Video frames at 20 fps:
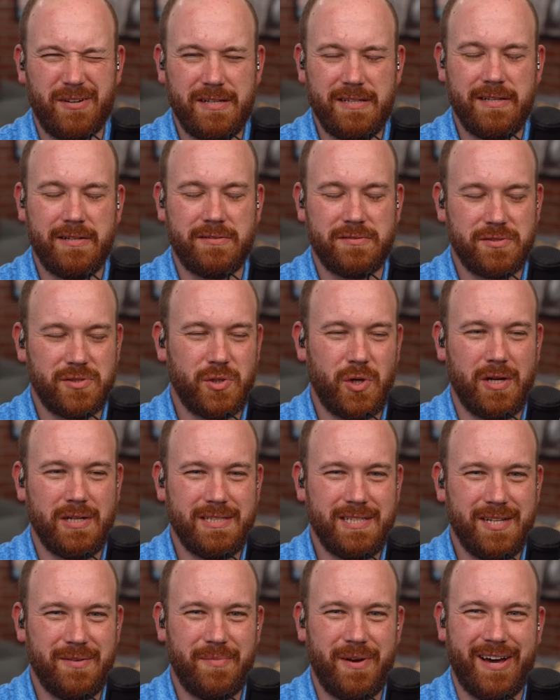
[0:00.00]
a little
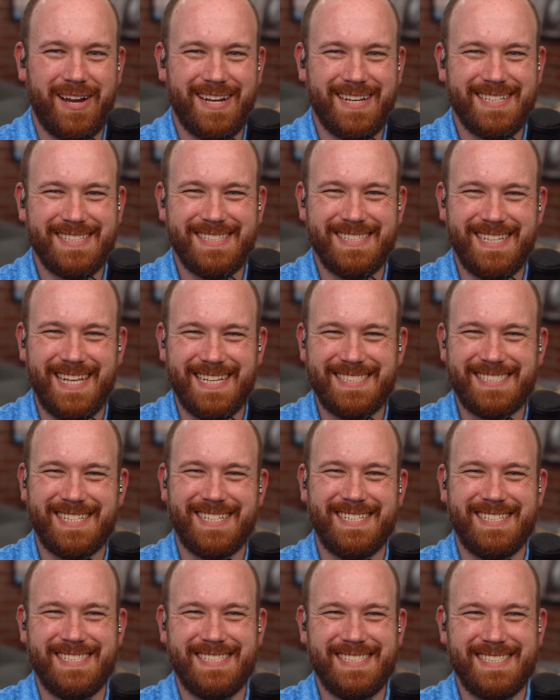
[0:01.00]
strongly about it. Do we want to do
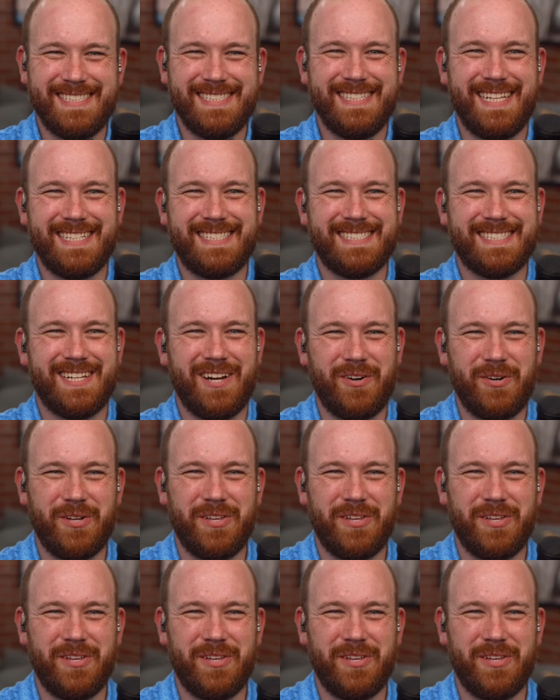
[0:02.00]
anything on a timeline?